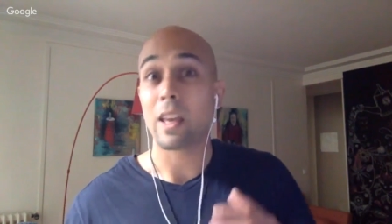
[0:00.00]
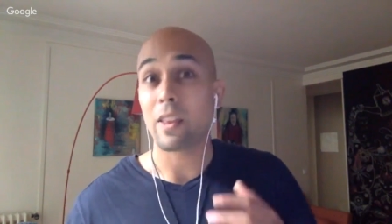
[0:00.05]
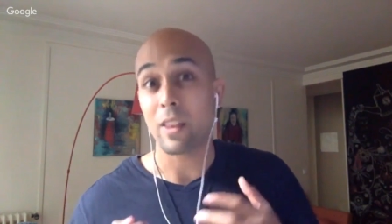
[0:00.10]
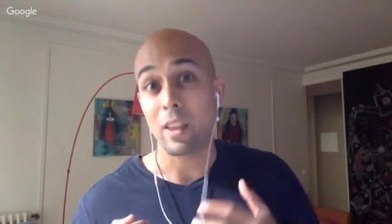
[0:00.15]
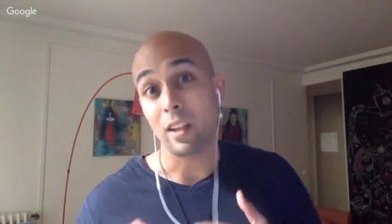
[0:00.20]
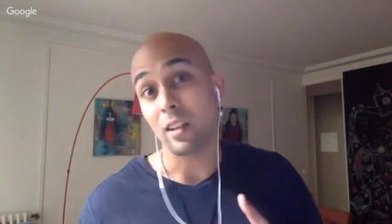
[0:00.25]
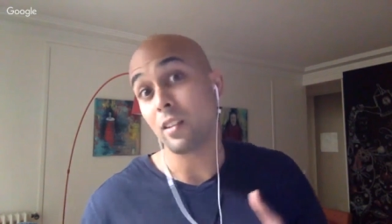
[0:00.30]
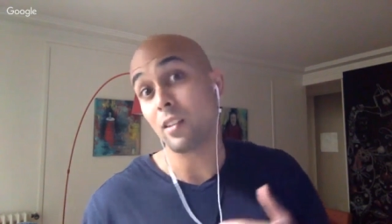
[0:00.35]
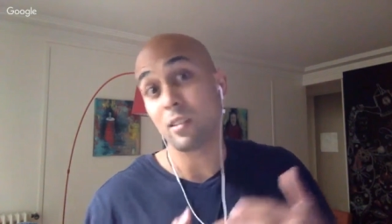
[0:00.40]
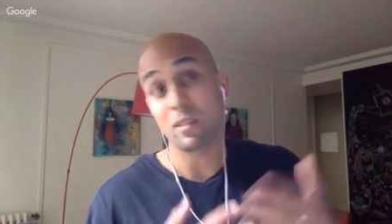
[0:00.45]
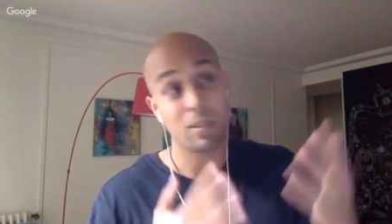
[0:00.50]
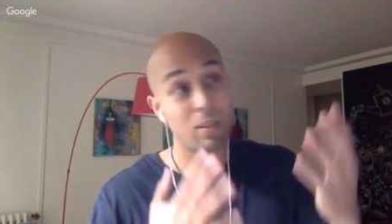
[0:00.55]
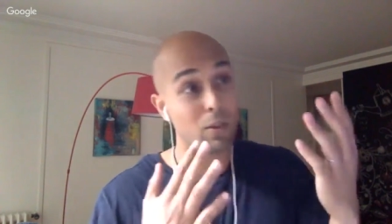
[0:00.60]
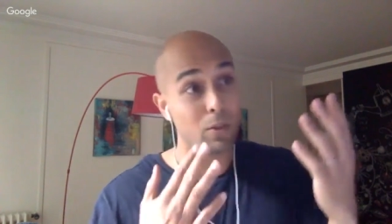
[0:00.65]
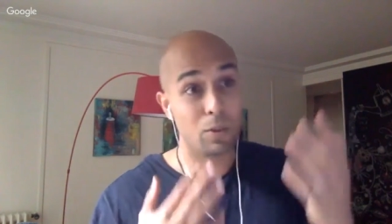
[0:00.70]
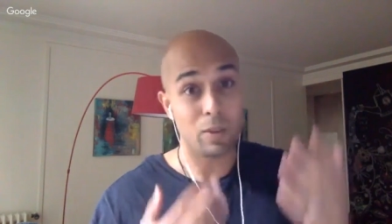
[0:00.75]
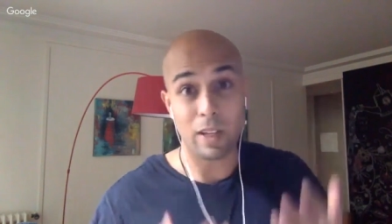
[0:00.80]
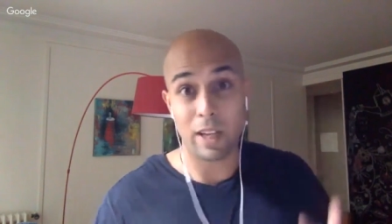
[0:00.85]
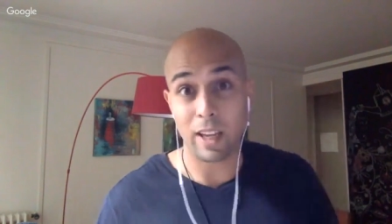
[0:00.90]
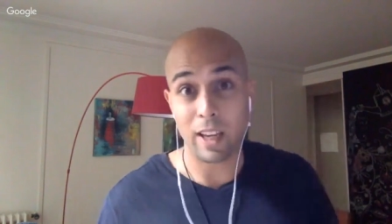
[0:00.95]
And then mm-hmm.
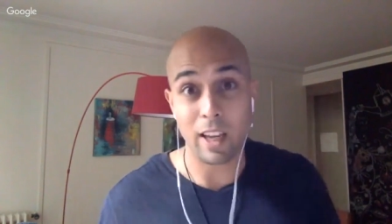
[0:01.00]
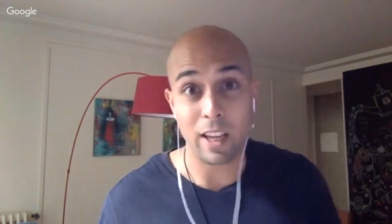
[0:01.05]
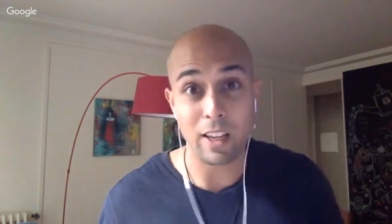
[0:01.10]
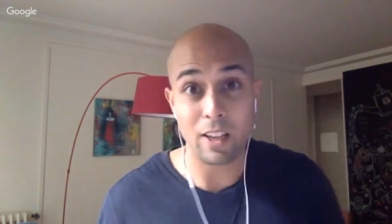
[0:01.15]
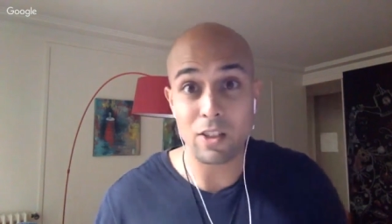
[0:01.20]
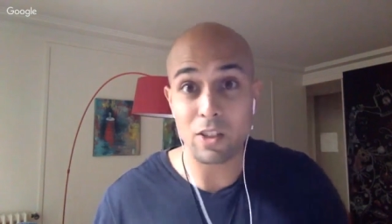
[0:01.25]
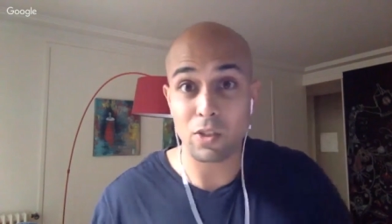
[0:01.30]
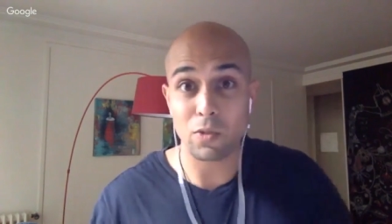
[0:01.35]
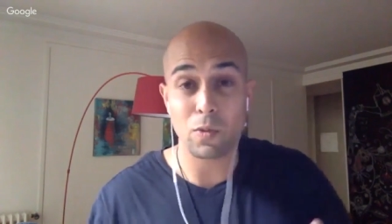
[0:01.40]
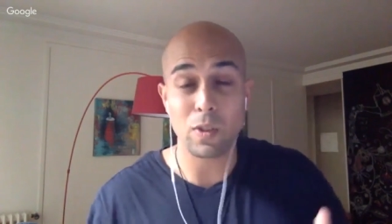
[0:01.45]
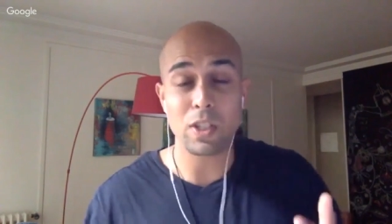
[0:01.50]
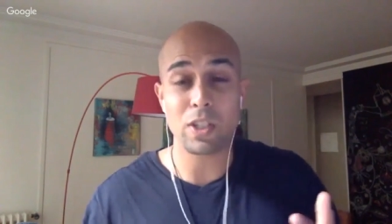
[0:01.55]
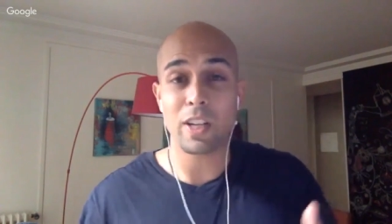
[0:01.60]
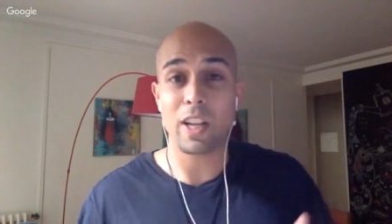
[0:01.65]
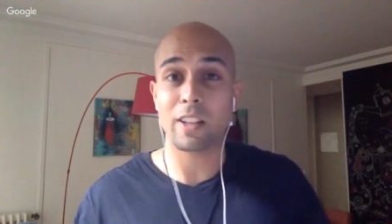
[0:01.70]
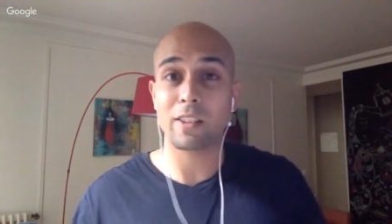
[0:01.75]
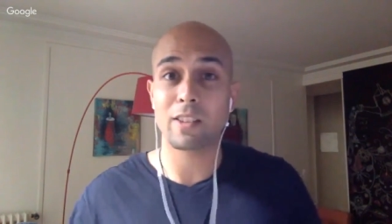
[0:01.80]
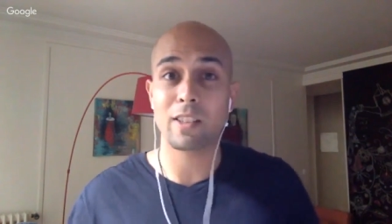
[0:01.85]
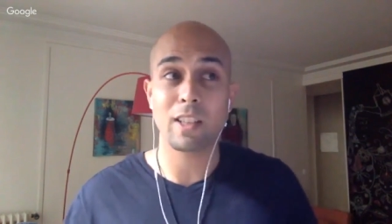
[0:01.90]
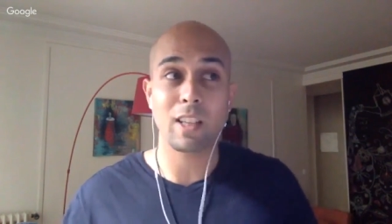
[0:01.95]
so I kind of just reached
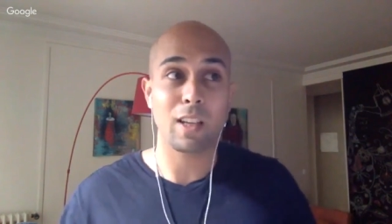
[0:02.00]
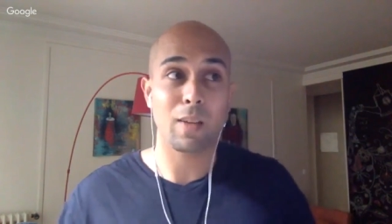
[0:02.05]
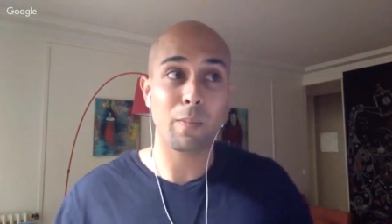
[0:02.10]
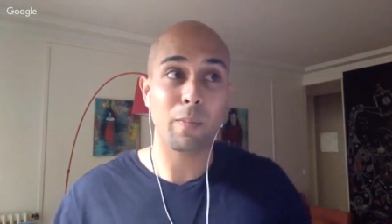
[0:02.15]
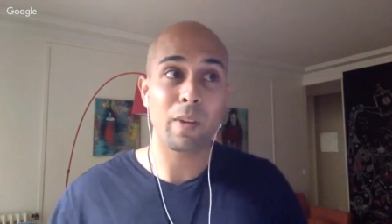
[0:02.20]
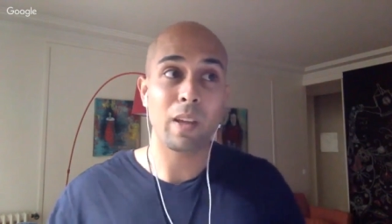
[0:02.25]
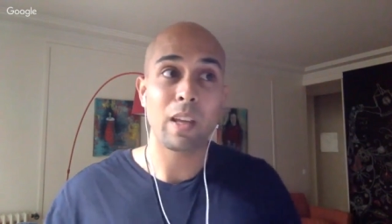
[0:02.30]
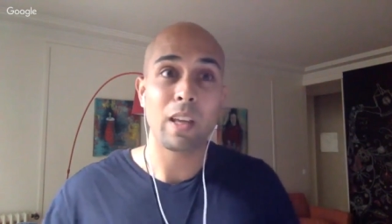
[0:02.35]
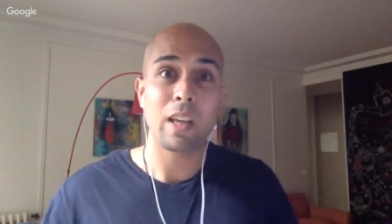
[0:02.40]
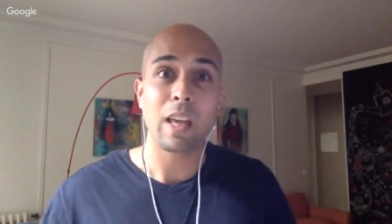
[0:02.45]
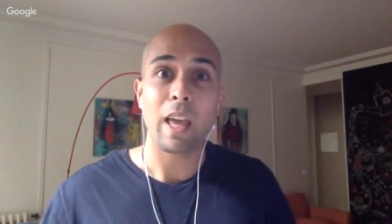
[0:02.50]
out to them,